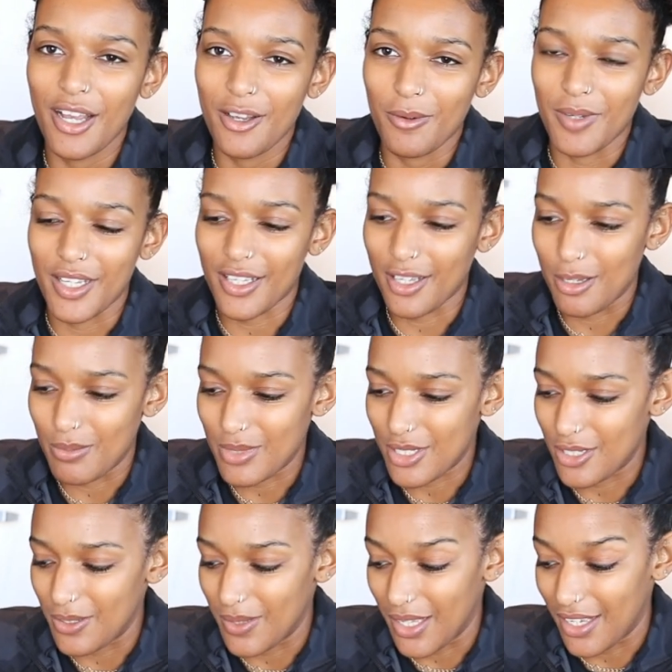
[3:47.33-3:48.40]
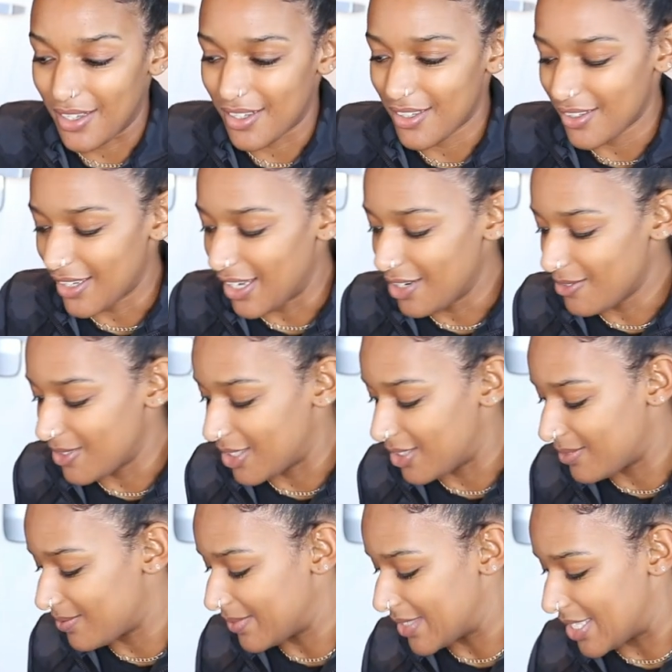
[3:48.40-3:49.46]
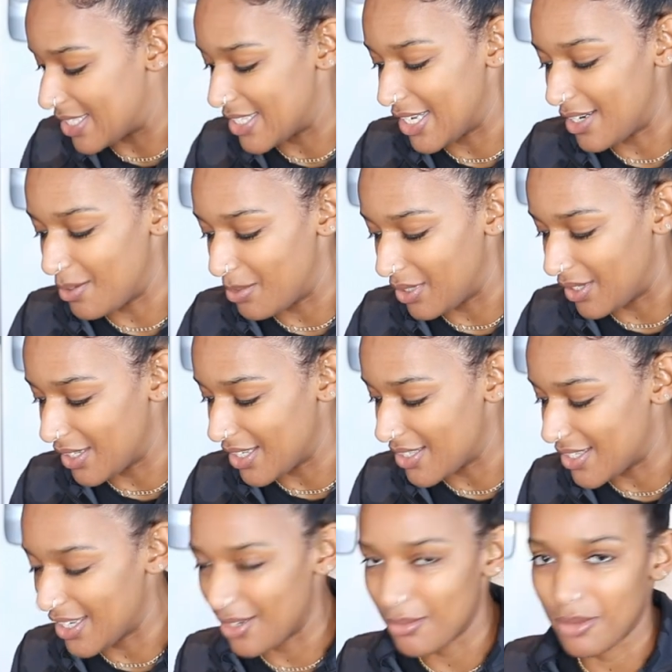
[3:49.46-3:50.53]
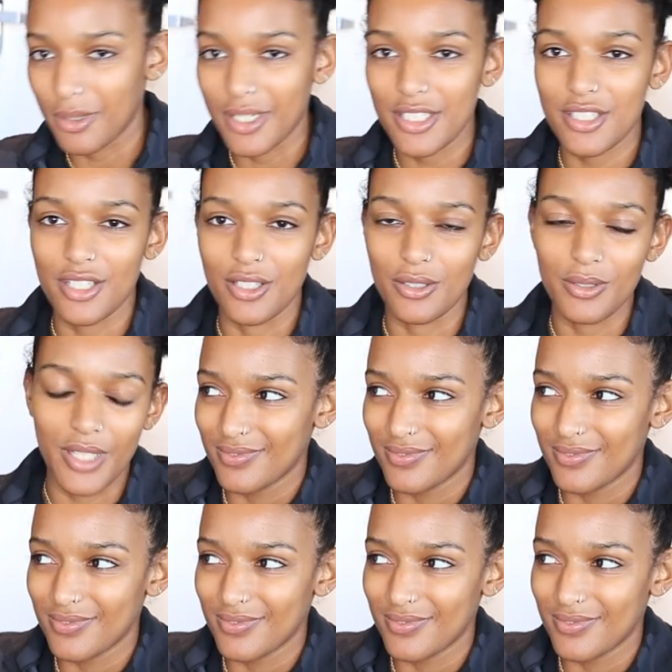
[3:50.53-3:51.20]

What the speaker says: when it comes to like kind of a sustainability standpoint too.